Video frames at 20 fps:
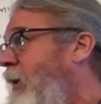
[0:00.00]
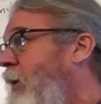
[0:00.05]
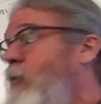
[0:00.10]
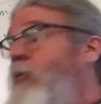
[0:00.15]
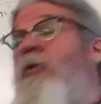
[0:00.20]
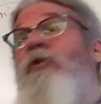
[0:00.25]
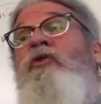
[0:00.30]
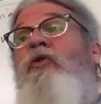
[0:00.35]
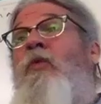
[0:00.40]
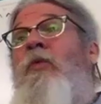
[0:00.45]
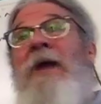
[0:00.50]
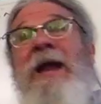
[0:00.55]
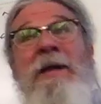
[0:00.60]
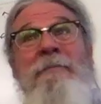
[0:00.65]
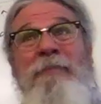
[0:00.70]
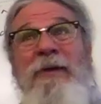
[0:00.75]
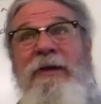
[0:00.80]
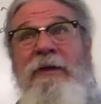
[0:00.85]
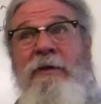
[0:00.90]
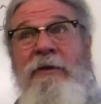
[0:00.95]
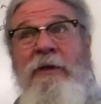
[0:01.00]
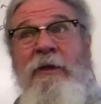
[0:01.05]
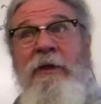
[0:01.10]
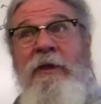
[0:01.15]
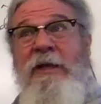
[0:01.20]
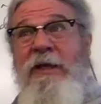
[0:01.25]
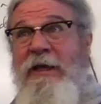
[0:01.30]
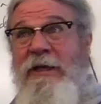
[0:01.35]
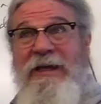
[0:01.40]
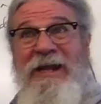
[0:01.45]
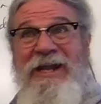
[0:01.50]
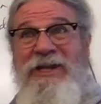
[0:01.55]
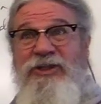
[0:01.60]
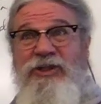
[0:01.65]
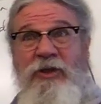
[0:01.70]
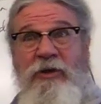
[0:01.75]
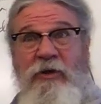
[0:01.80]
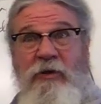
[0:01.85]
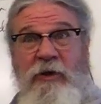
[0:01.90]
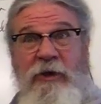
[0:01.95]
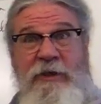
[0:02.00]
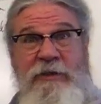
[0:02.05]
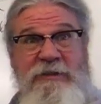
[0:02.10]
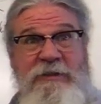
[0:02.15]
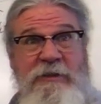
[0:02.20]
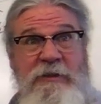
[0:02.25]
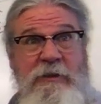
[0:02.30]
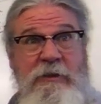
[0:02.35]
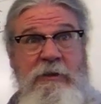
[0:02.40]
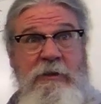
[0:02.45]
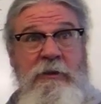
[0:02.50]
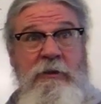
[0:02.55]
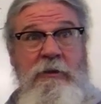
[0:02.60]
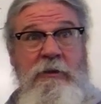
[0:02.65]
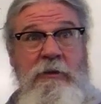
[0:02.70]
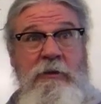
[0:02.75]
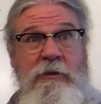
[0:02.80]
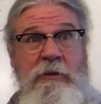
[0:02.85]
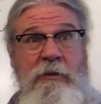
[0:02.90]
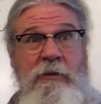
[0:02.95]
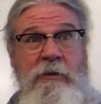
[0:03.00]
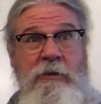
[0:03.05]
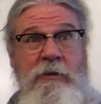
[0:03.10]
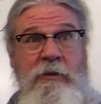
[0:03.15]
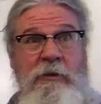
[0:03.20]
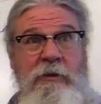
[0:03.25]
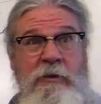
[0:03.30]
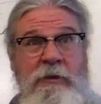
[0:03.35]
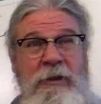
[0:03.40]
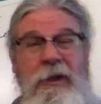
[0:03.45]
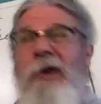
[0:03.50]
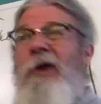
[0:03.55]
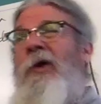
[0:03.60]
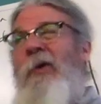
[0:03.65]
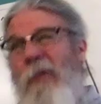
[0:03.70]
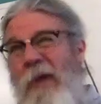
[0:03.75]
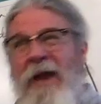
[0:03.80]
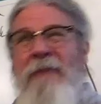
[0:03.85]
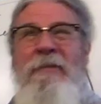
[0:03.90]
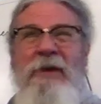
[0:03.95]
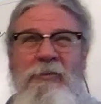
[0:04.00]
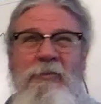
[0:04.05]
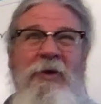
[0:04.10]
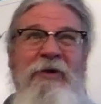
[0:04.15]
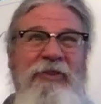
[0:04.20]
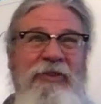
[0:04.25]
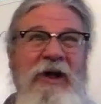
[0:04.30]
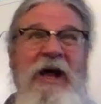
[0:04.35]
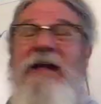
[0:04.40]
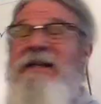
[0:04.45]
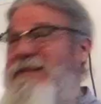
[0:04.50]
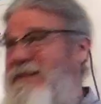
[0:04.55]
it was rampant in ancient Greece. Women were thought